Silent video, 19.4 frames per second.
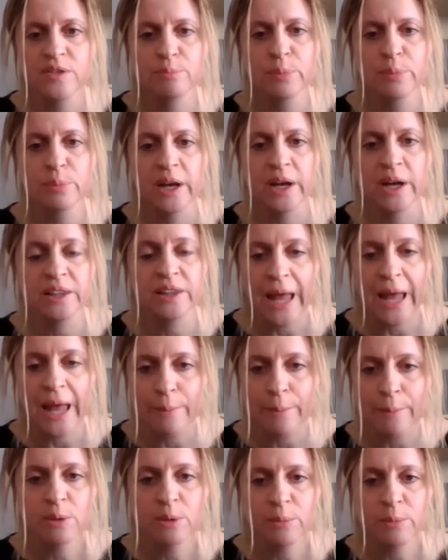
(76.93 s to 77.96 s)
Uh, the
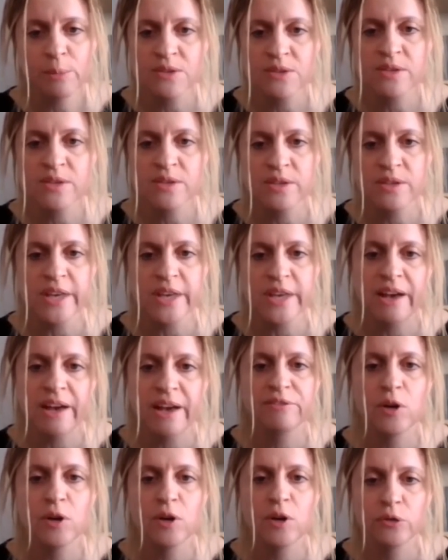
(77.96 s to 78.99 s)
cabinet ministers have
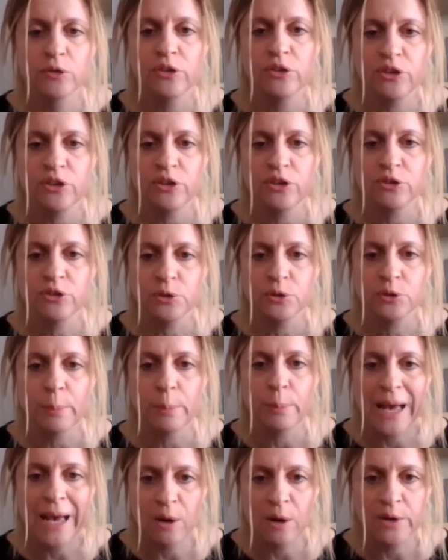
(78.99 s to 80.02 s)
constitutional
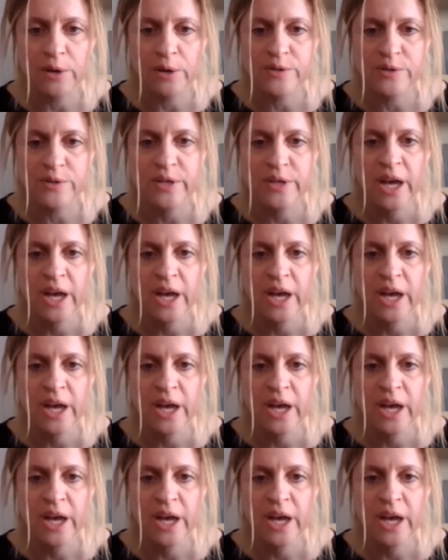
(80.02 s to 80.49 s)
powers.